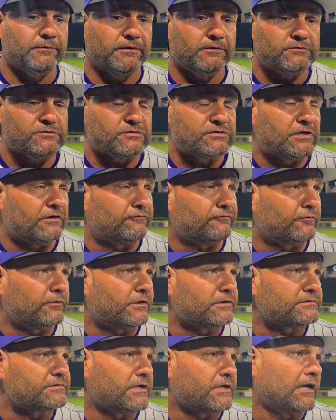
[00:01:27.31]
I mean, it was tough
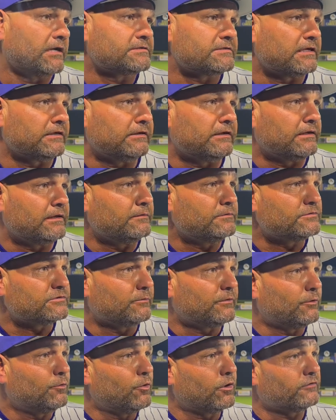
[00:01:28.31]
for us not to say that he was
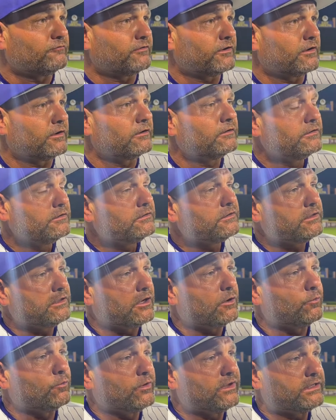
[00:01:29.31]
going to be one of our, you
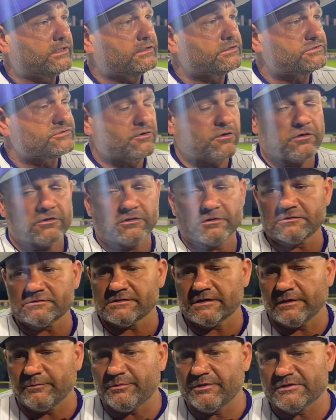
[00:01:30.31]
know, weekend
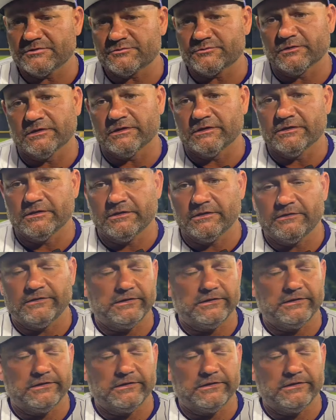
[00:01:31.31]
starters, and he pitched really good.